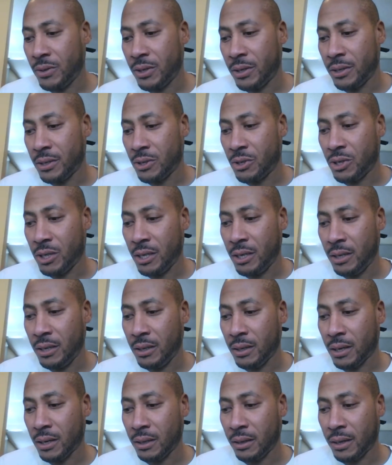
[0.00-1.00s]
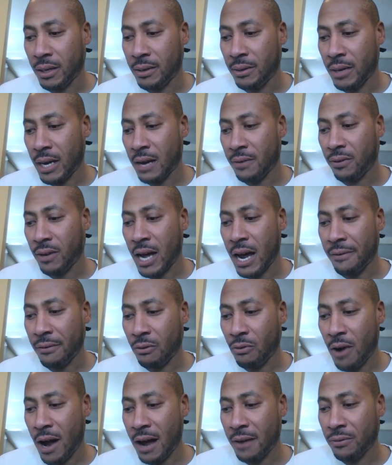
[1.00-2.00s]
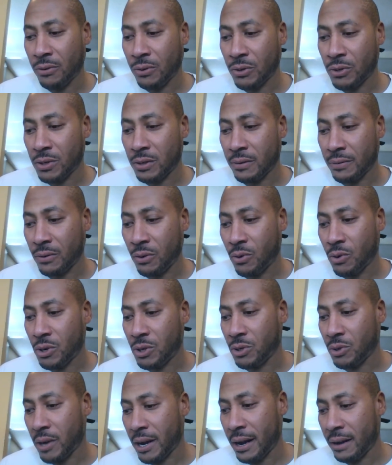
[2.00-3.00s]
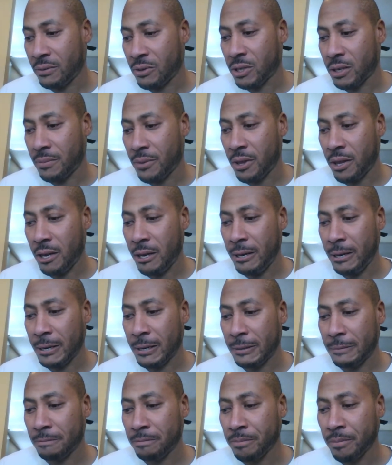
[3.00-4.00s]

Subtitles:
You're going to see a lot. You'll have live arrivals, and of course, you'll have some of the